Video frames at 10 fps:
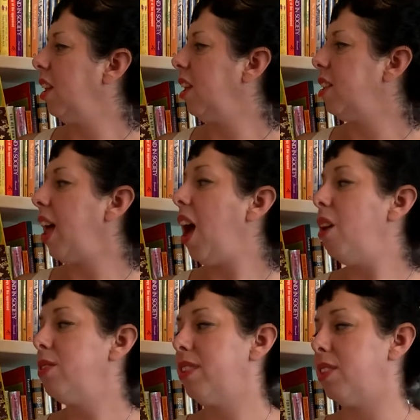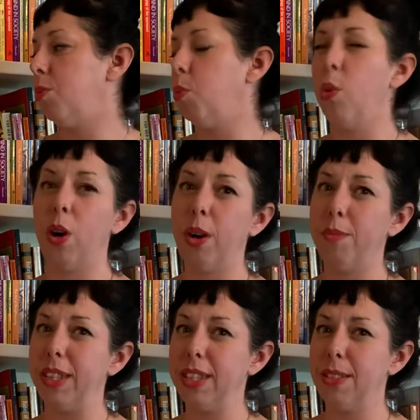The house is warm
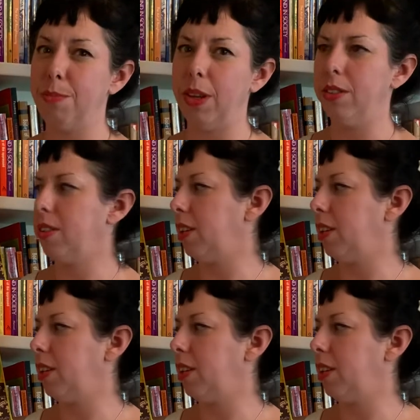and smells